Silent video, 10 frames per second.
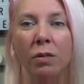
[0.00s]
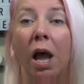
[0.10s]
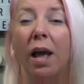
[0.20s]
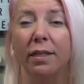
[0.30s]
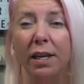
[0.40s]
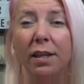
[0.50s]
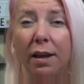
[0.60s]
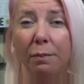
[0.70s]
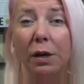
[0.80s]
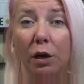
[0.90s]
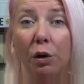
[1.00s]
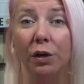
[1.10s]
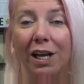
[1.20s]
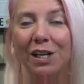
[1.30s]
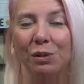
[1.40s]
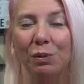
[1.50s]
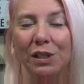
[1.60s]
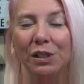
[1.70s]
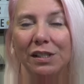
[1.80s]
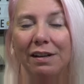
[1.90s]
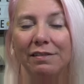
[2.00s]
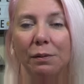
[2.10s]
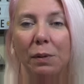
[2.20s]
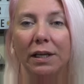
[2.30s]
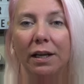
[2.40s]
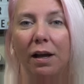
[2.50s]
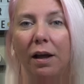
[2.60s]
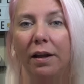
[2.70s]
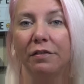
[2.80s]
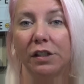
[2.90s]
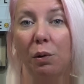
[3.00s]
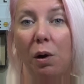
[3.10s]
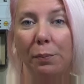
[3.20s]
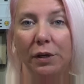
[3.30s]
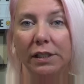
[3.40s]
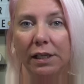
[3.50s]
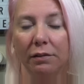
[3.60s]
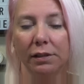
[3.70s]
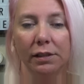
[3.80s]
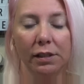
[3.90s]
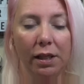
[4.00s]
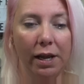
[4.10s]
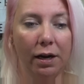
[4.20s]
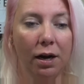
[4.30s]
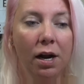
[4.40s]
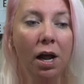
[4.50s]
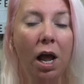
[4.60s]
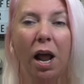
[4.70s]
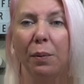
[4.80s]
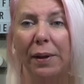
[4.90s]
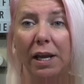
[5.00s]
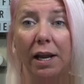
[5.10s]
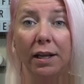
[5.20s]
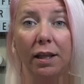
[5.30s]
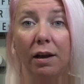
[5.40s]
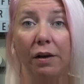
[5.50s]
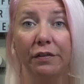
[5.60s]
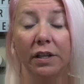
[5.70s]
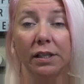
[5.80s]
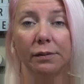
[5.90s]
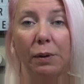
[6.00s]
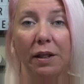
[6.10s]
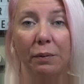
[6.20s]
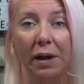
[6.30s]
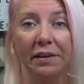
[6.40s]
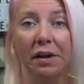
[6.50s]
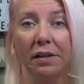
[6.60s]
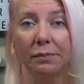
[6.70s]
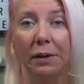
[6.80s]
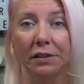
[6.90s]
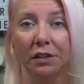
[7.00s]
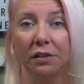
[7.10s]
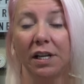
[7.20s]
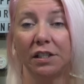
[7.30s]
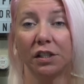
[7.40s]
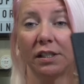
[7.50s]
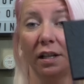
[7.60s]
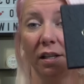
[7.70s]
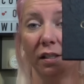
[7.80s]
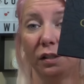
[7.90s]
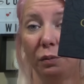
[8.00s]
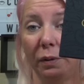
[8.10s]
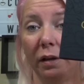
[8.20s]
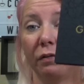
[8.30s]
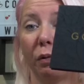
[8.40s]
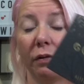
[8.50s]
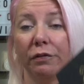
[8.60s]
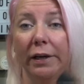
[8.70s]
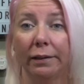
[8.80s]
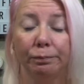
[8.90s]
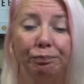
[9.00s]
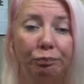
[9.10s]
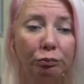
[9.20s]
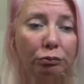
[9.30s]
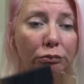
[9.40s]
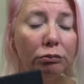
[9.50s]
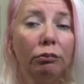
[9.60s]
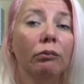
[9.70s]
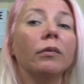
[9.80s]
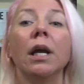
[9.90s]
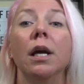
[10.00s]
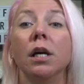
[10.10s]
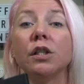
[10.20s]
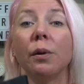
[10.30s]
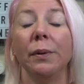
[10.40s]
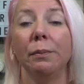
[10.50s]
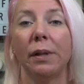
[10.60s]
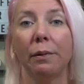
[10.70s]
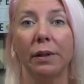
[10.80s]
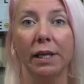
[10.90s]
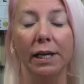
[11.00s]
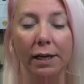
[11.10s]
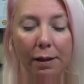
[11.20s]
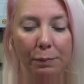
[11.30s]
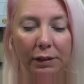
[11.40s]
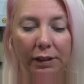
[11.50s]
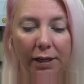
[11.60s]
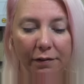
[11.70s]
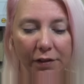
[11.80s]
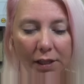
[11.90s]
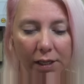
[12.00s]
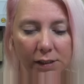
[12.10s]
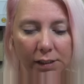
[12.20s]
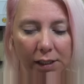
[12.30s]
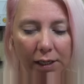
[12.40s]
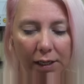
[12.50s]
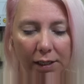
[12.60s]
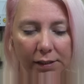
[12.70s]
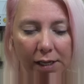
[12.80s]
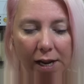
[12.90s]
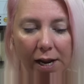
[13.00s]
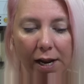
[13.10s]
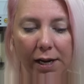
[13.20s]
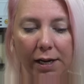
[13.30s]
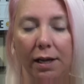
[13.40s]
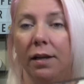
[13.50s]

I think they gave me a code in case you wanted to save some money. If so, I'll put it down there. I don't make anything off of this, by the way, not sponsored. They just sent this to me for free. So I'm going to play with it, and I believe this is a